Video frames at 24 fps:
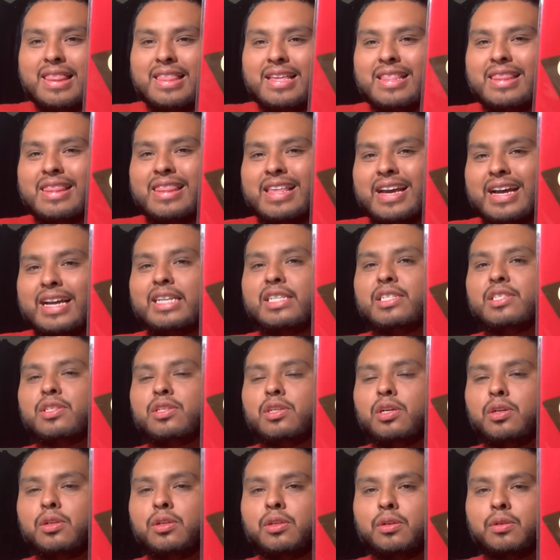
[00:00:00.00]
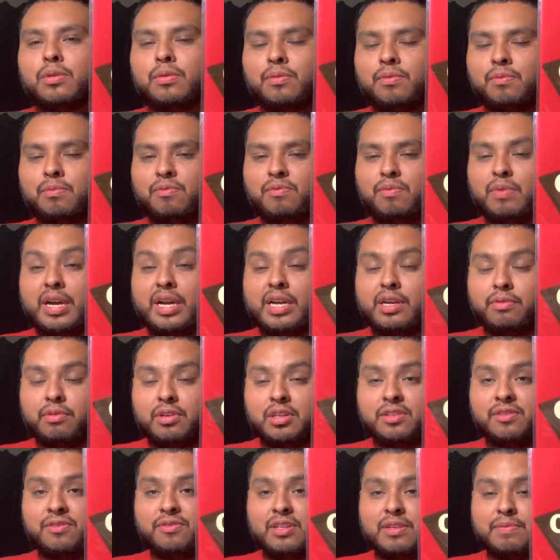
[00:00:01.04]
then that solo by Russ
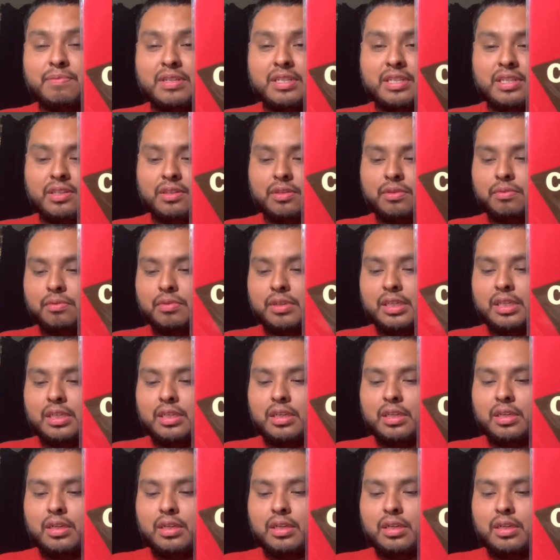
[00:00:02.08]
Freeman is what